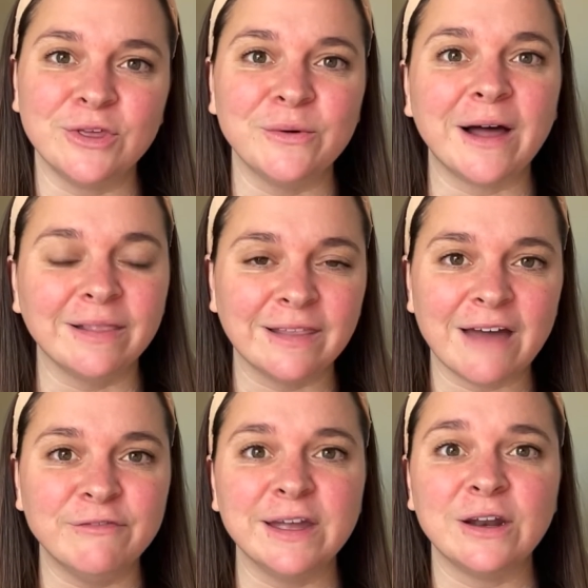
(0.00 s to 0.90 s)

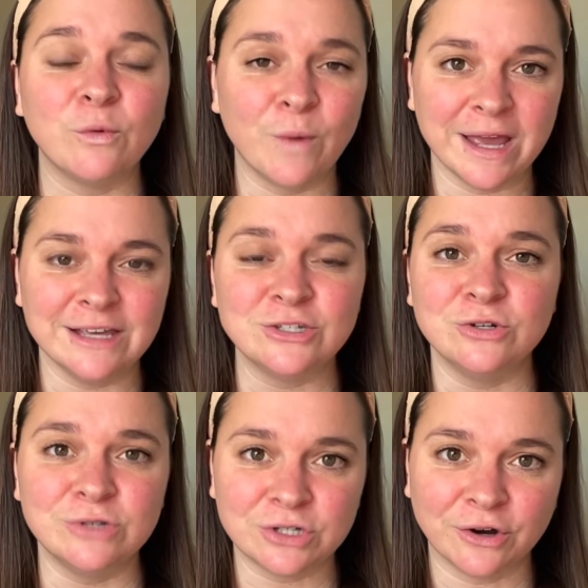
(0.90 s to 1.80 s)
11 ways to
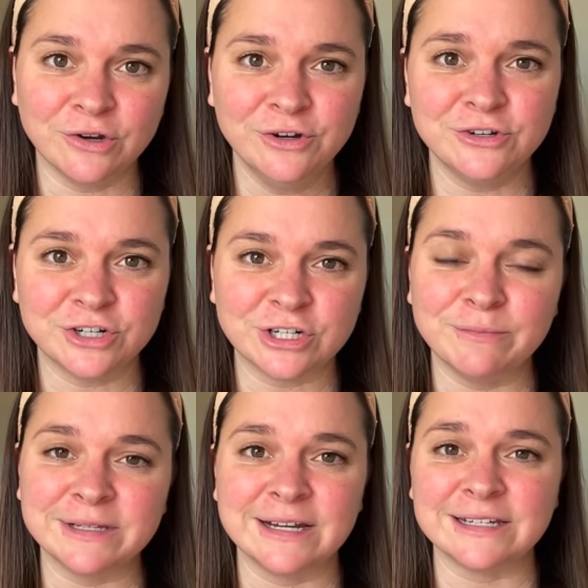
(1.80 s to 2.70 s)
start your nutrition
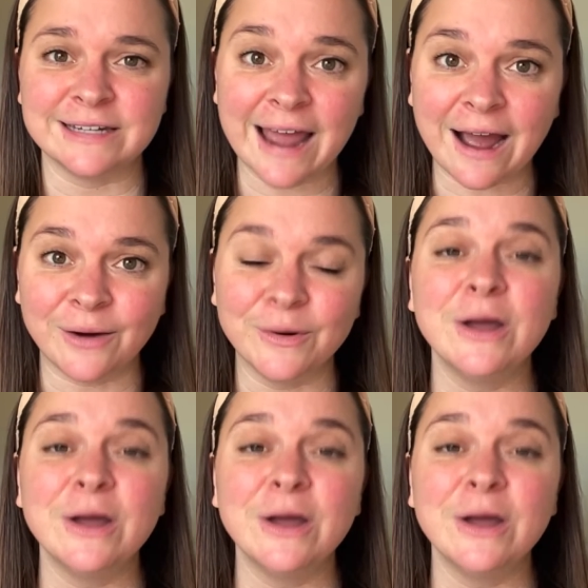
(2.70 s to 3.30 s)
business now